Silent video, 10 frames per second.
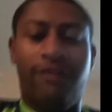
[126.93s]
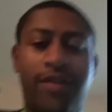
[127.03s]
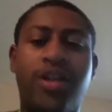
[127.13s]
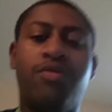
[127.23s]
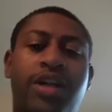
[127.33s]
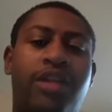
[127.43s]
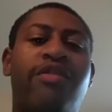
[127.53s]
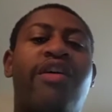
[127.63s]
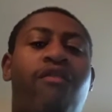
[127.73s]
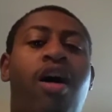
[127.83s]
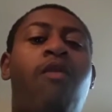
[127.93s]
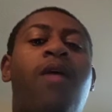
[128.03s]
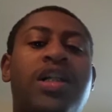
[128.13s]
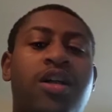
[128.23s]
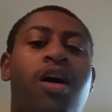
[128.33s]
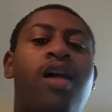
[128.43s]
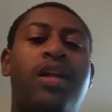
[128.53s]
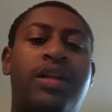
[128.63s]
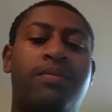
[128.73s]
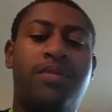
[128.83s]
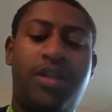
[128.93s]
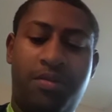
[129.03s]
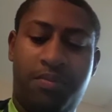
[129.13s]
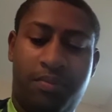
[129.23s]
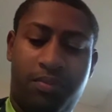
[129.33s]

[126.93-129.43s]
first 23. I'll watch all of them too.